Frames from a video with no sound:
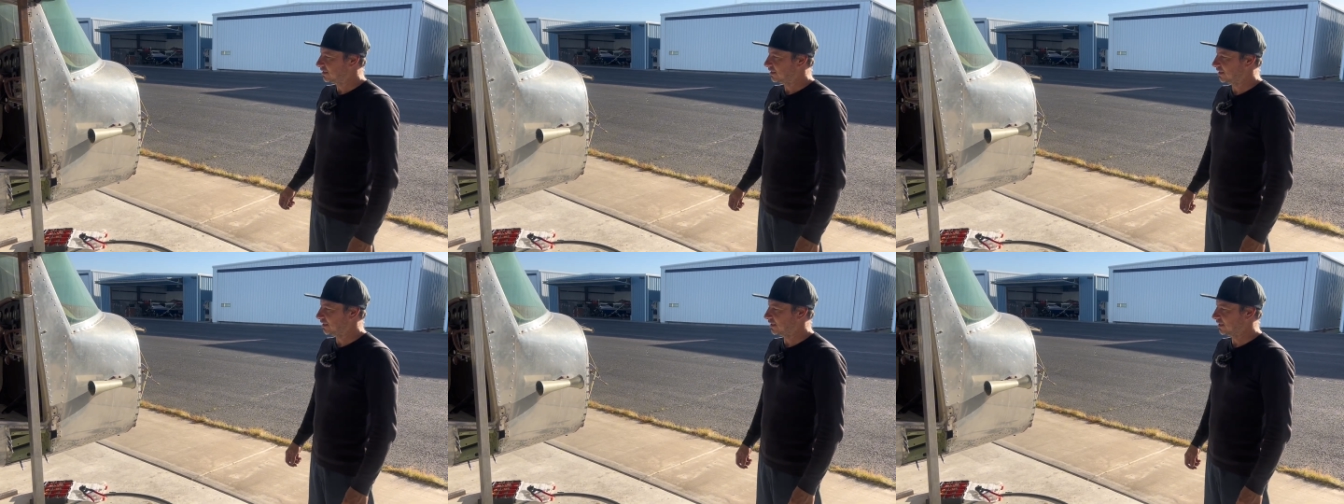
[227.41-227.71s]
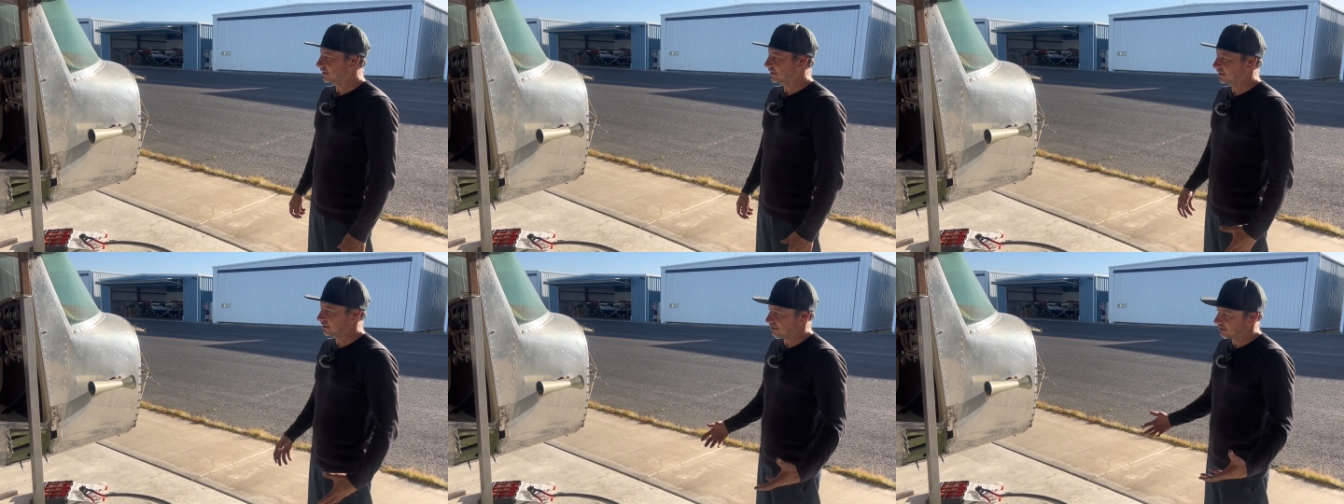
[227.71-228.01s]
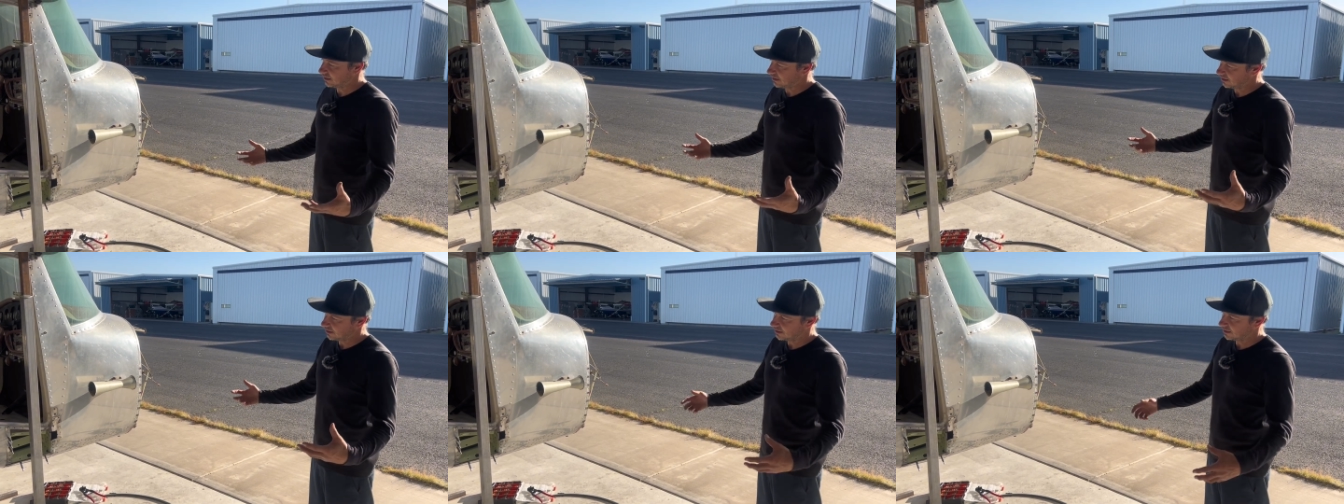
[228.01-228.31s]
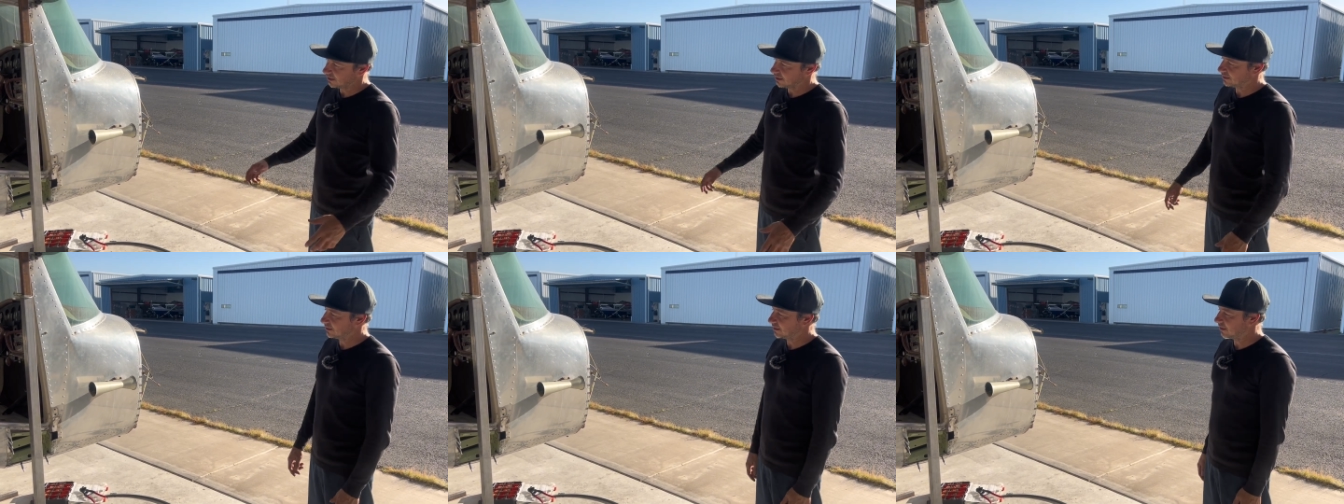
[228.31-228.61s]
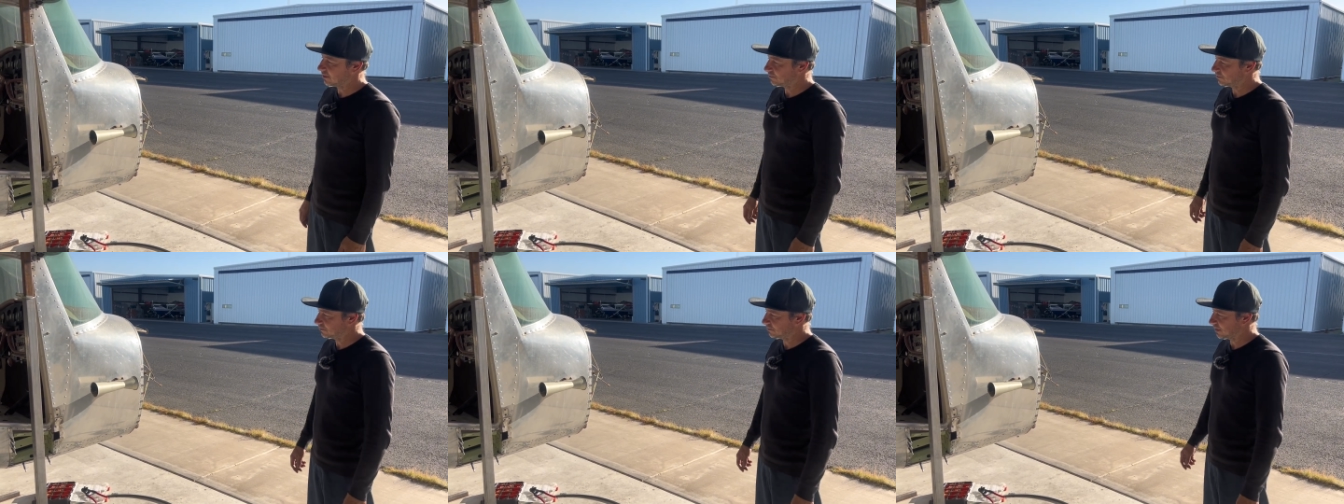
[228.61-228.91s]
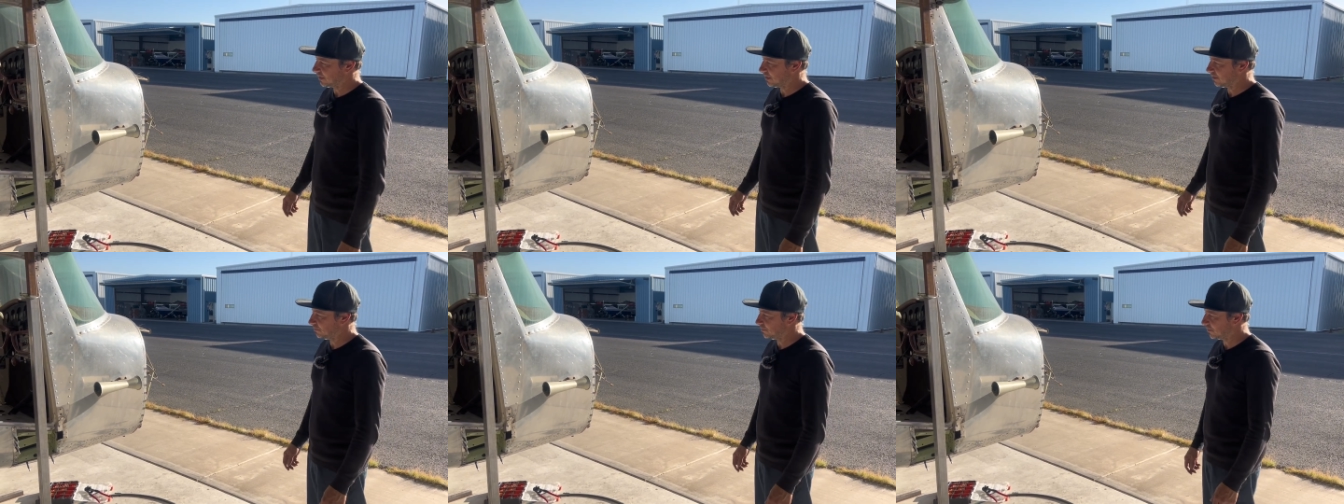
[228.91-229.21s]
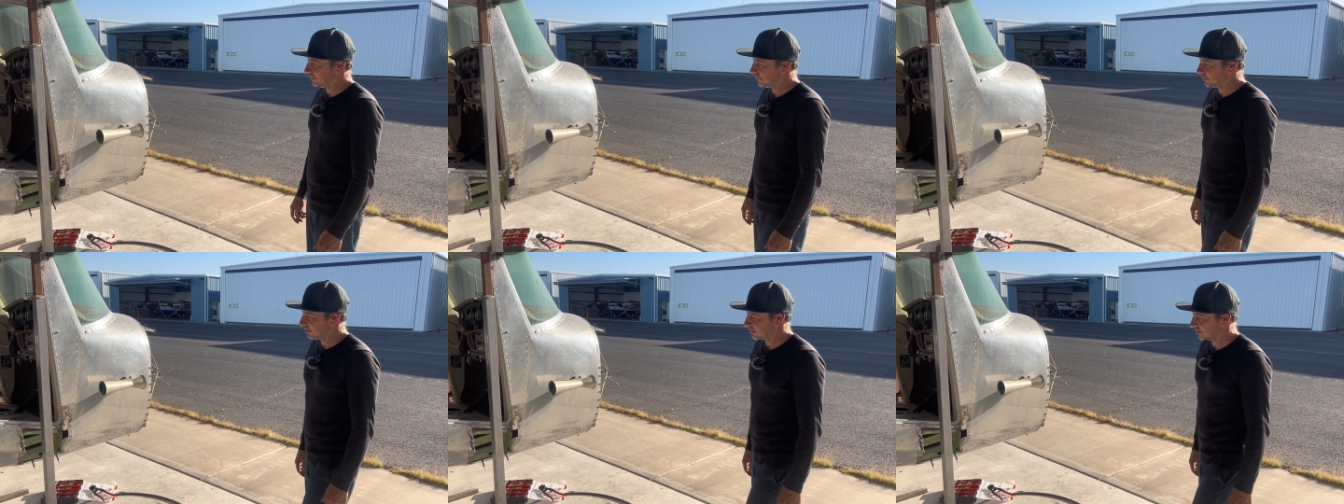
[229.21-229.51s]
and it all lined up uh,
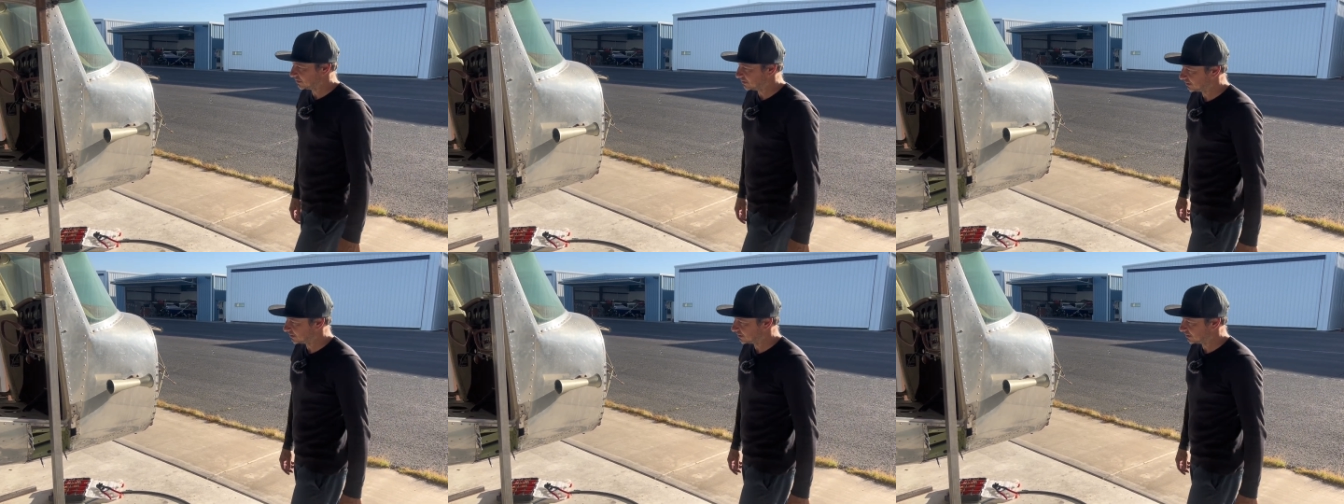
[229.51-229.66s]
perfectly